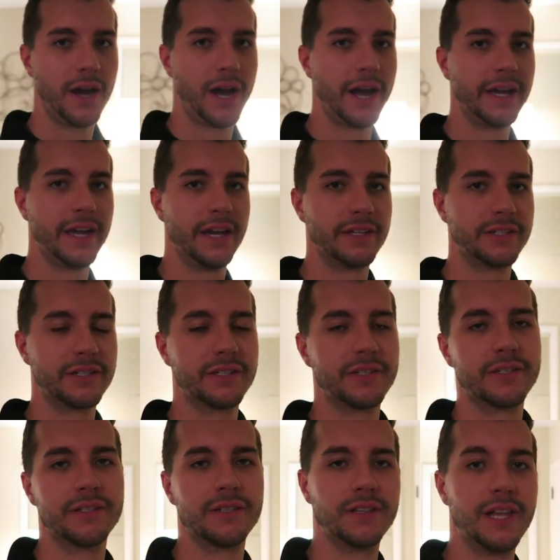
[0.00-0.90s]
I
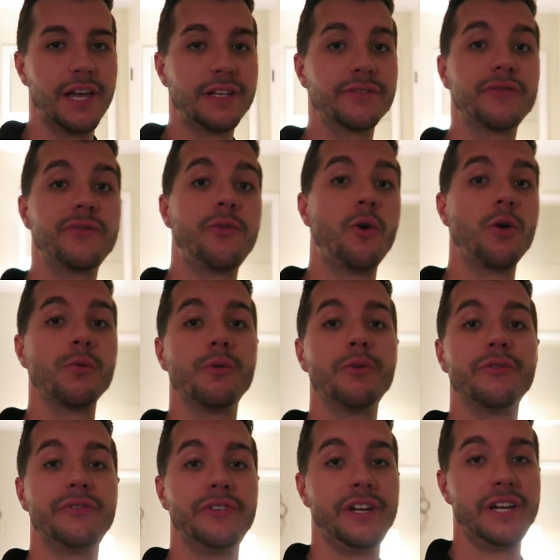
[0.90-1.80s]
guess, less
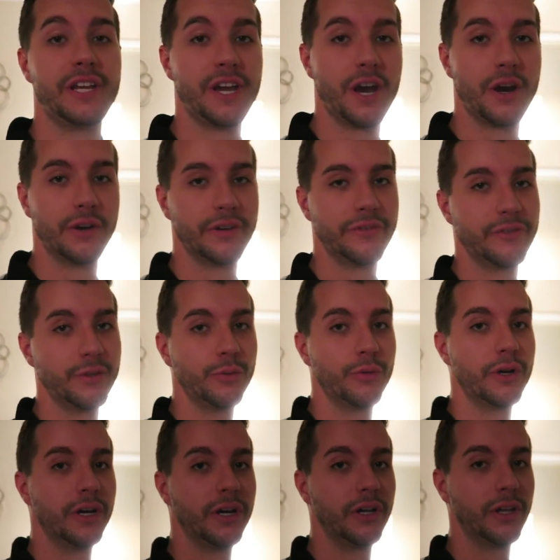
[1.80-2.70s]
formal video, if you
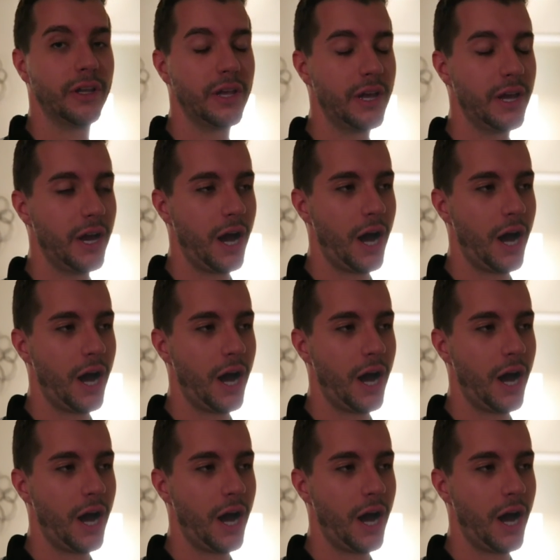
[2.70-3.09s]
will.